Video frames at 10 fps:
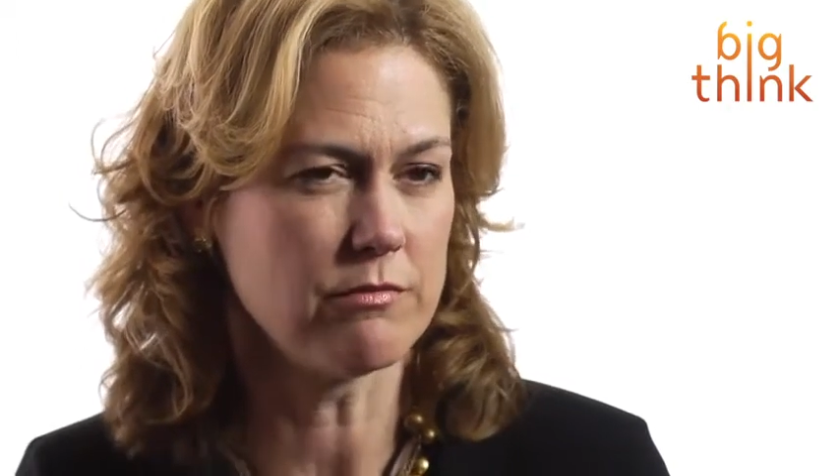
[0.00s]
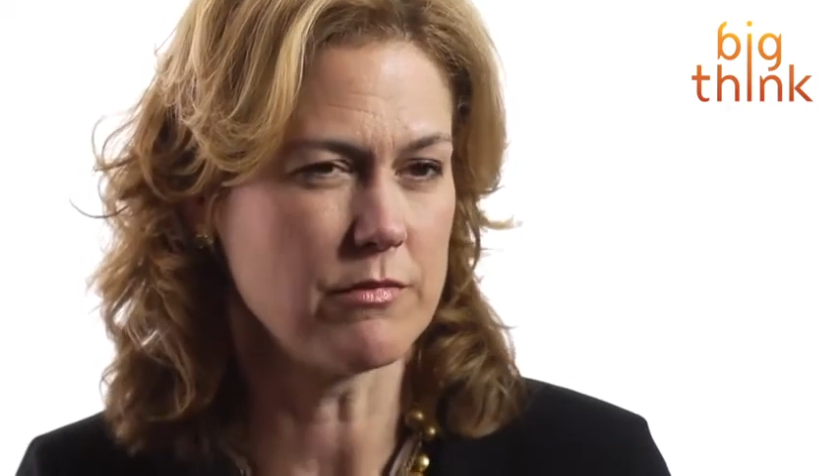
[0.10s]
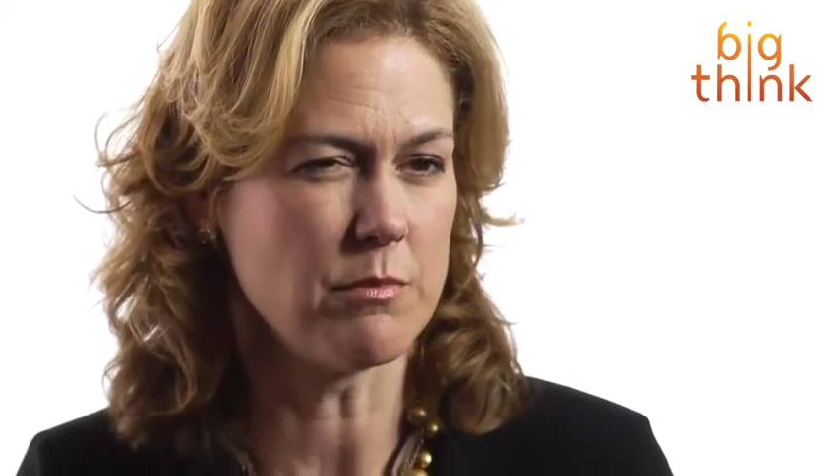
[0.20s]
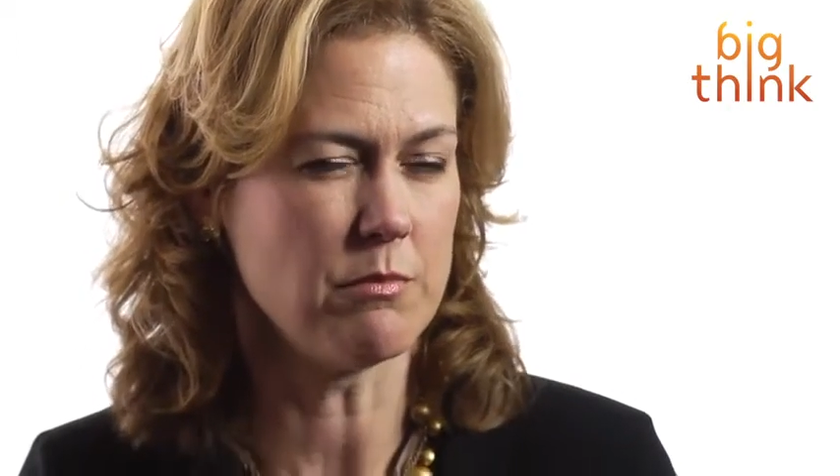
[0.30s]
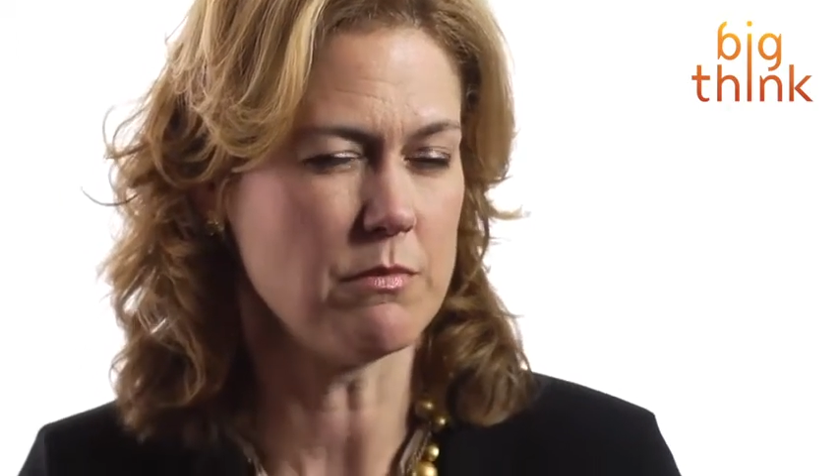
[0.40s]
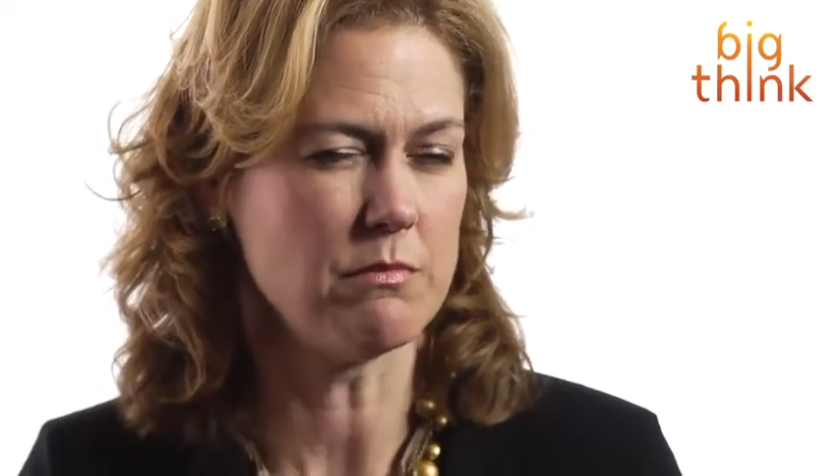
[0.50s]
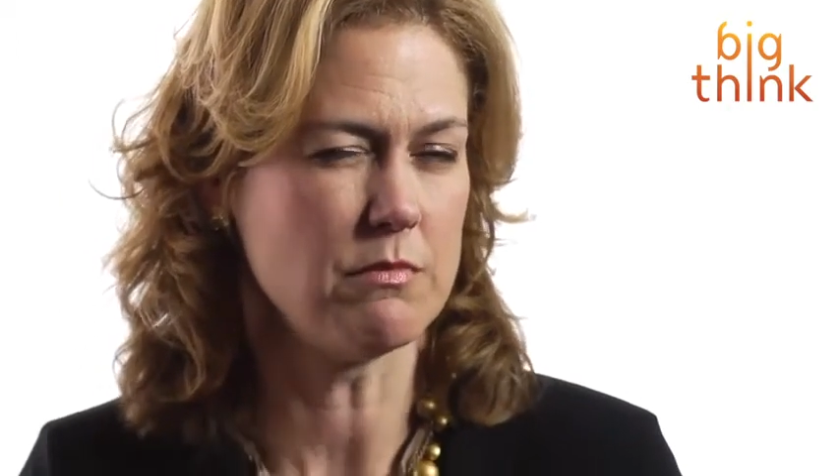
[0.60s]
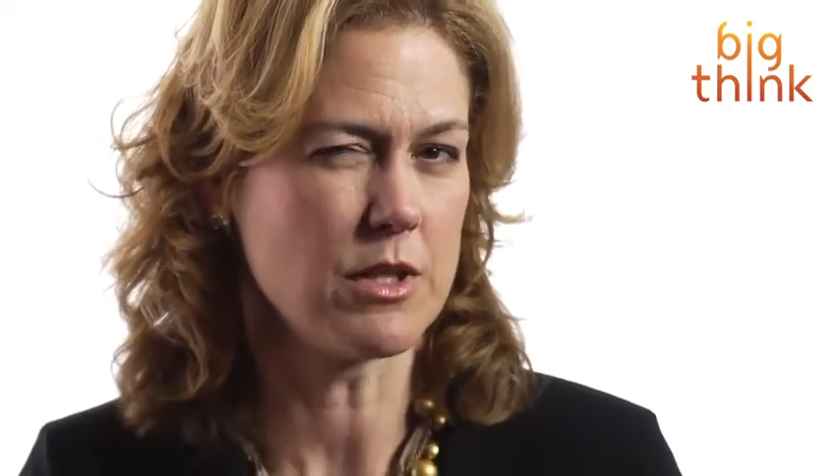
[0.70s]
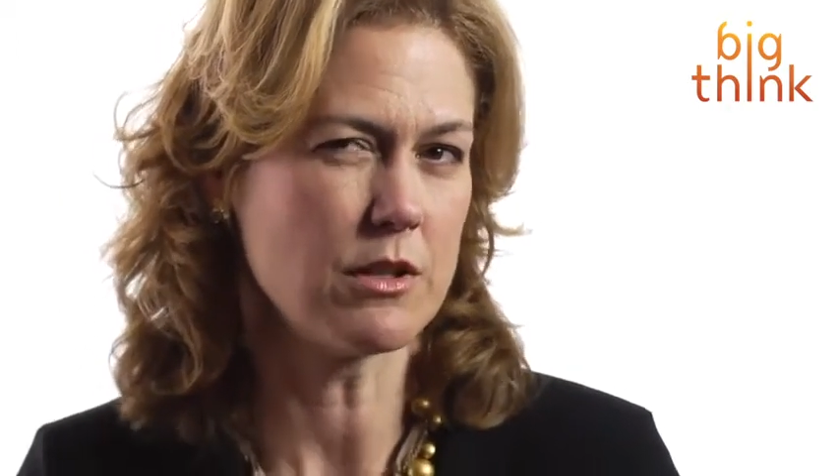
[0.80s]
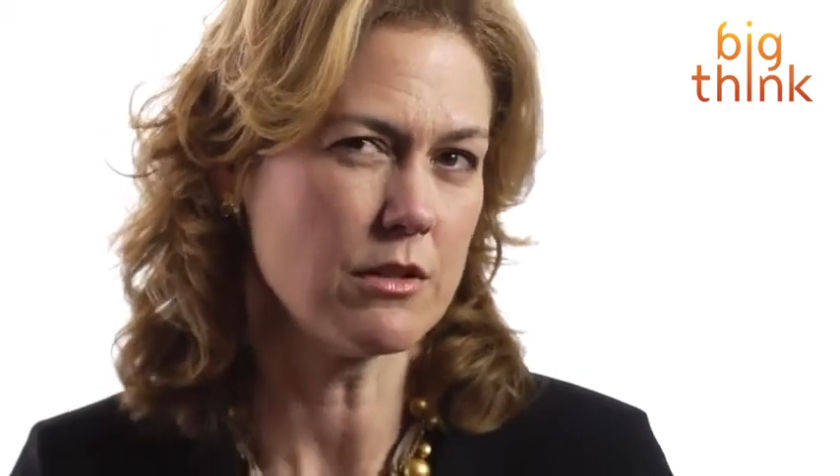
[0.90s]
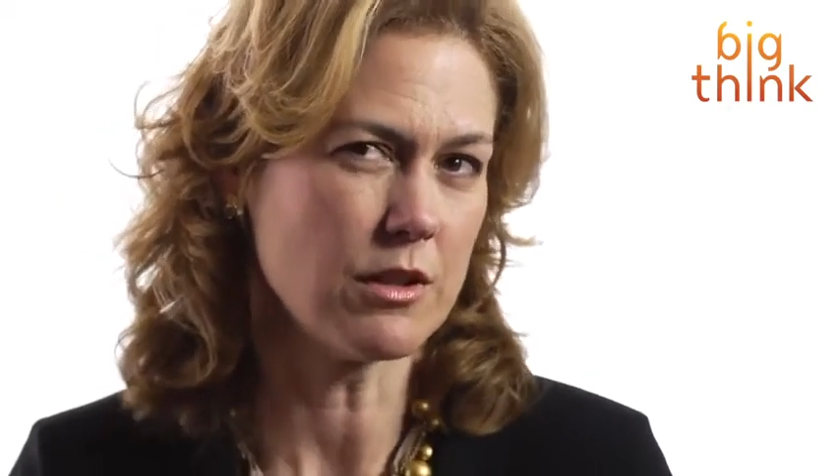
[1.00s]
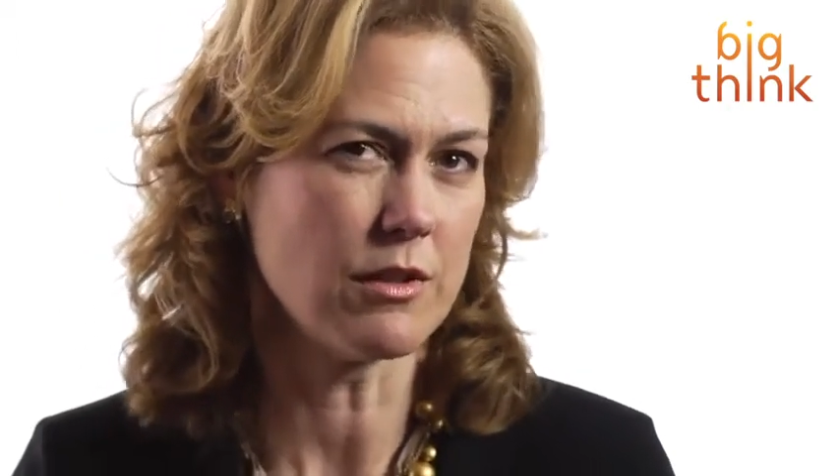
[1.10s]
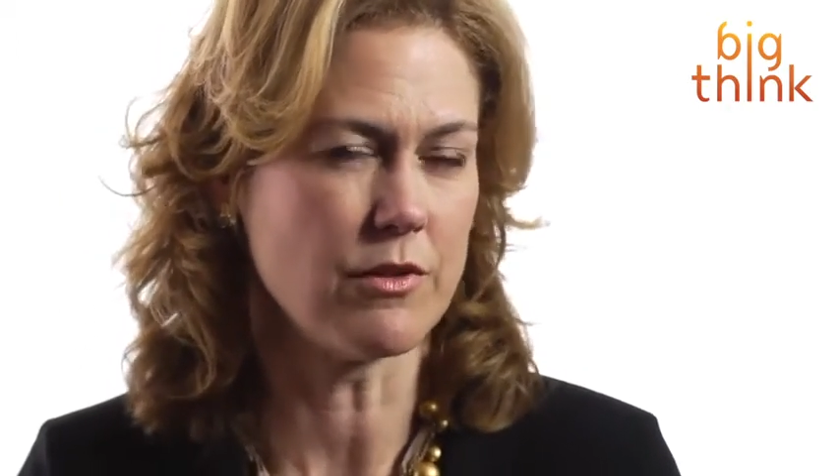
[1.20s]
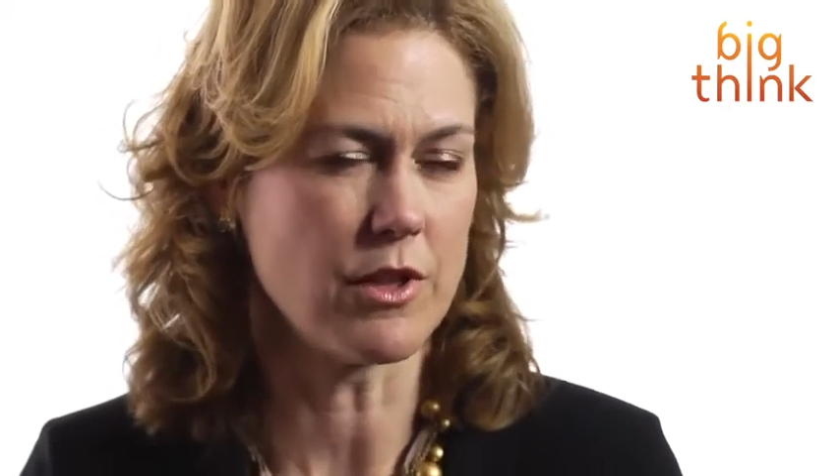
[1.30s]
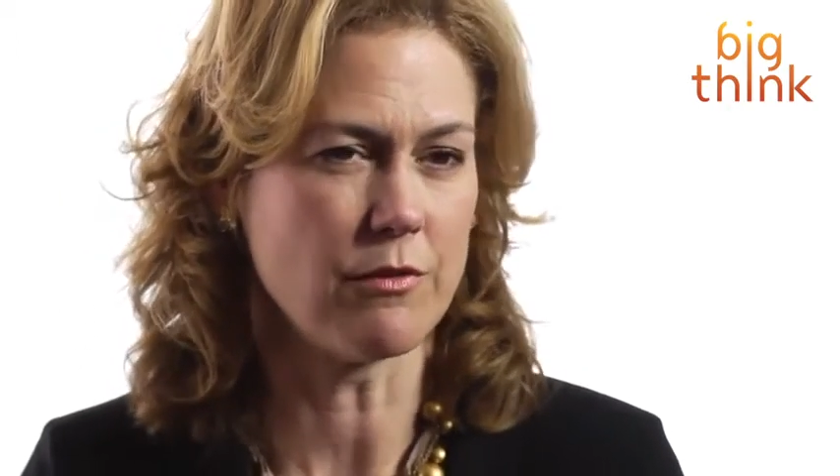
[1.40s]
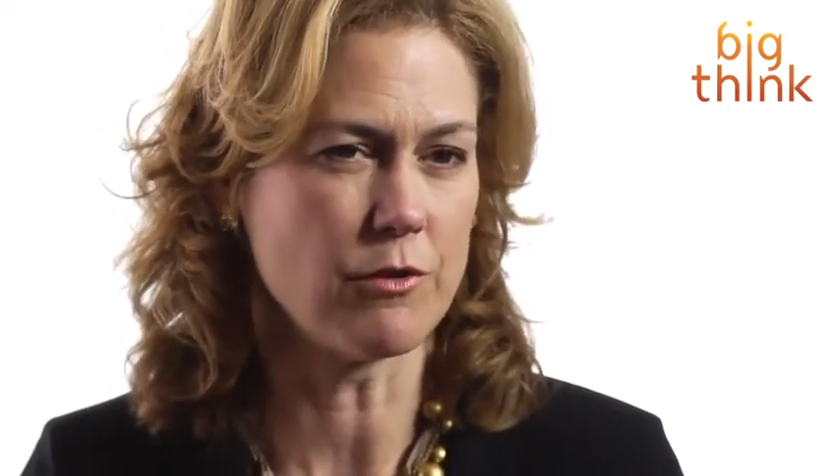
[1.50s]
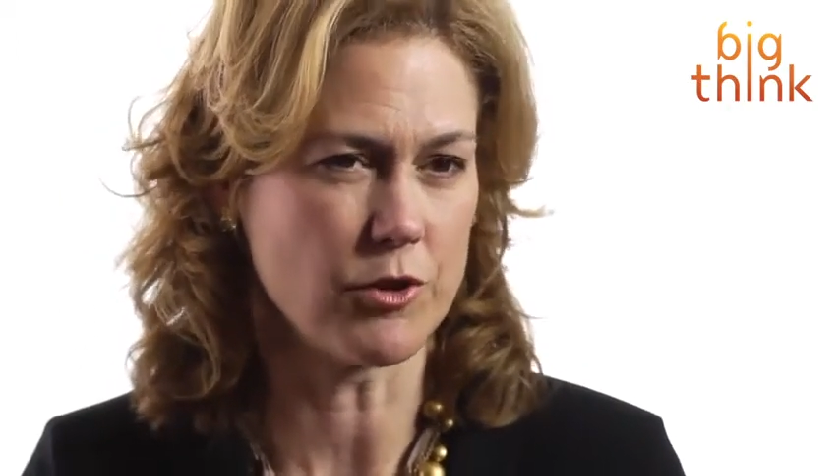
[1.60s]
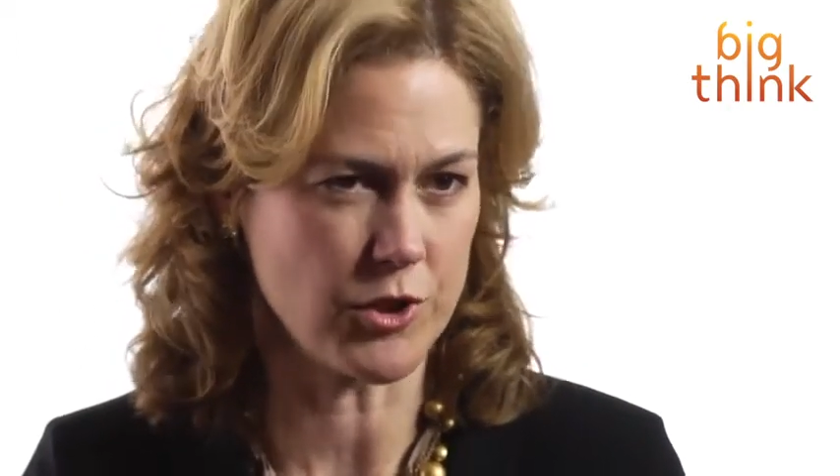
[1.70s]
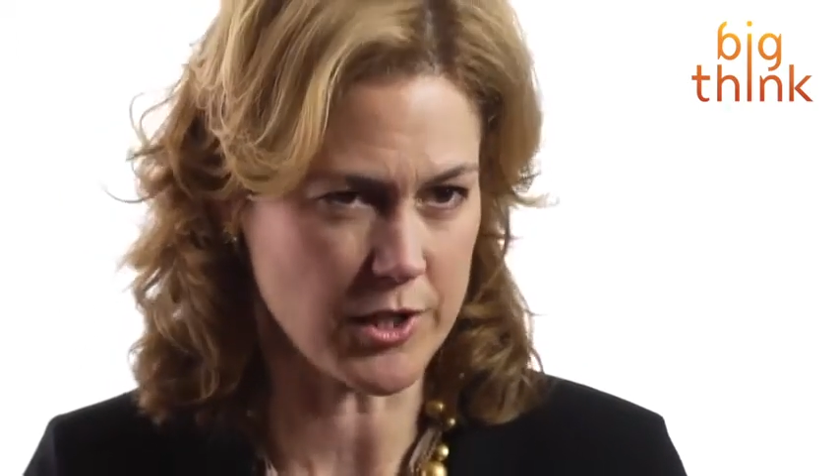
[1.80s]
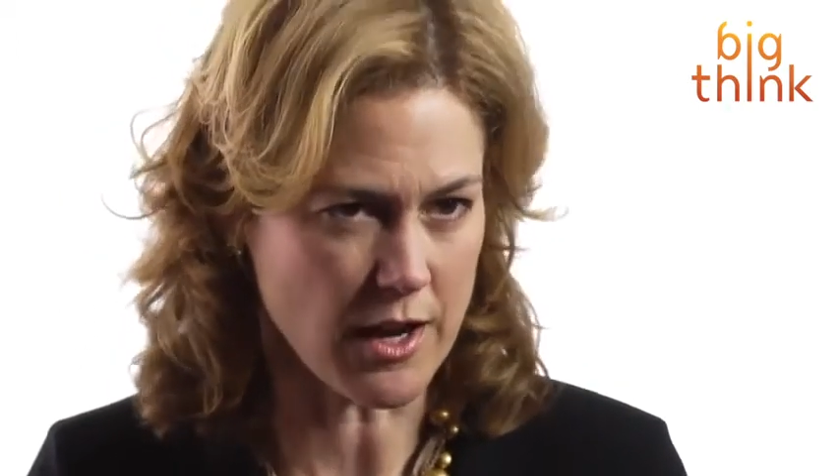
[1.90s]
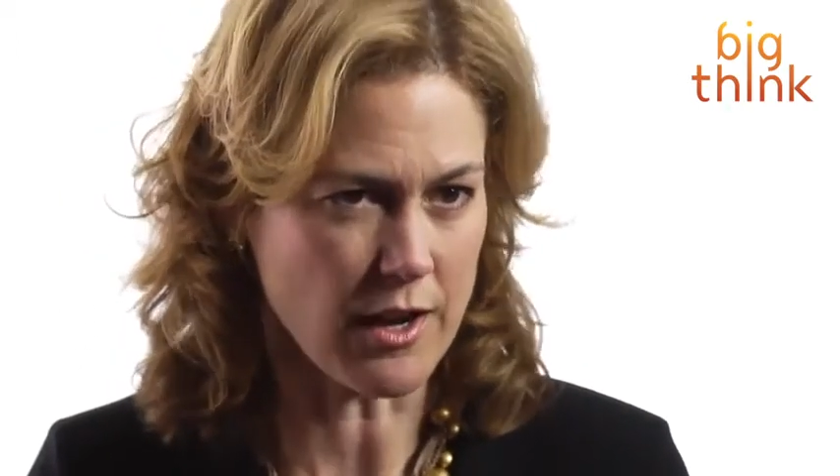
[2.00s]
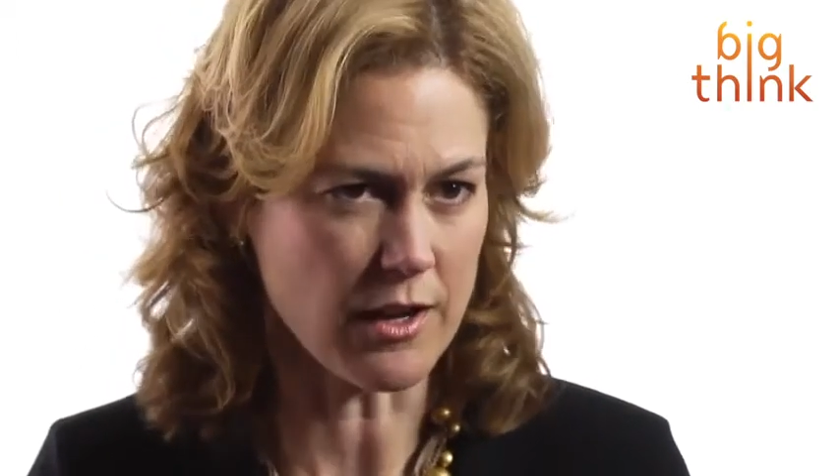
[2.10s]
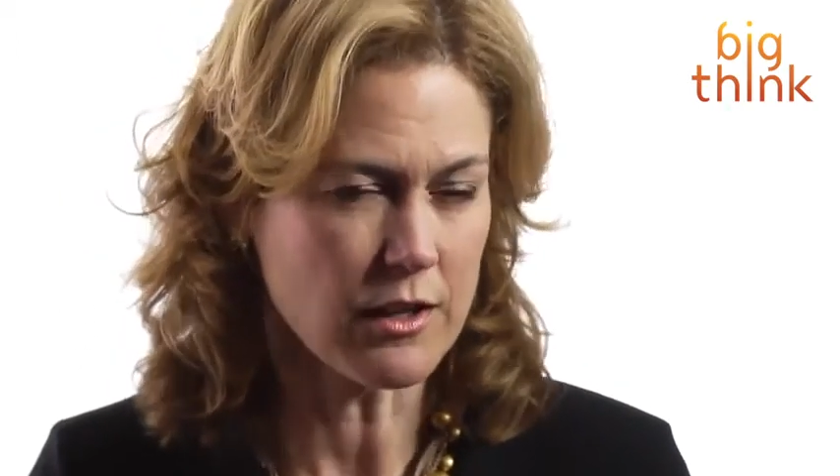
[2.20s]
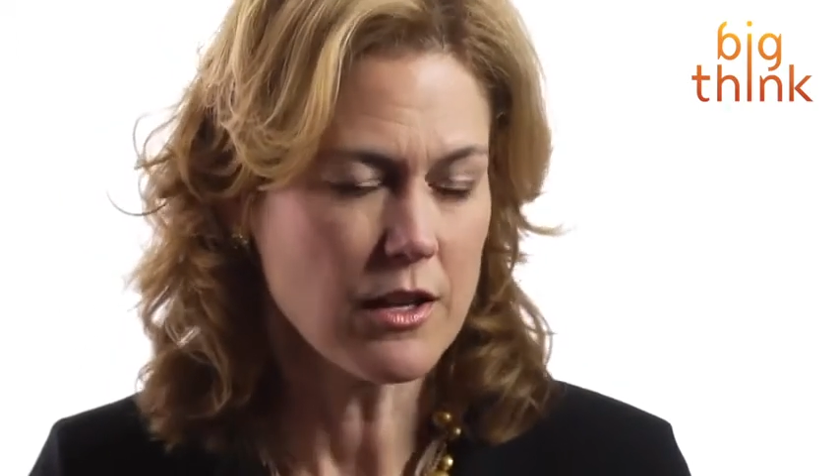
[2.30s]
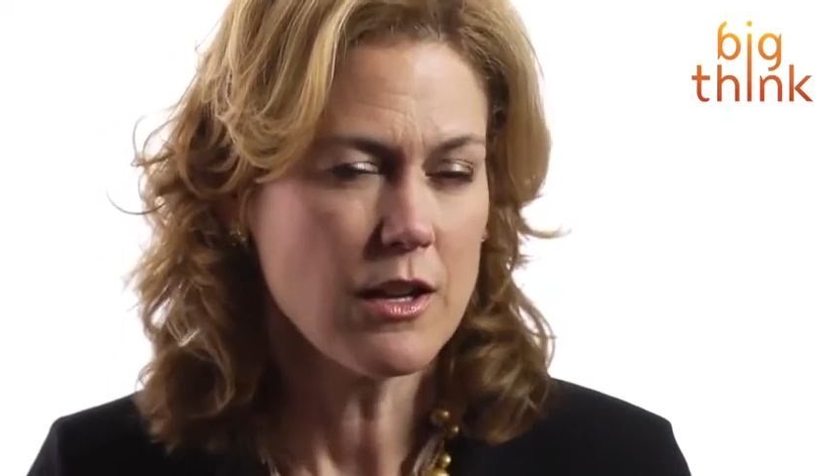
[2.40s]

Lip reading: the middle of the first day,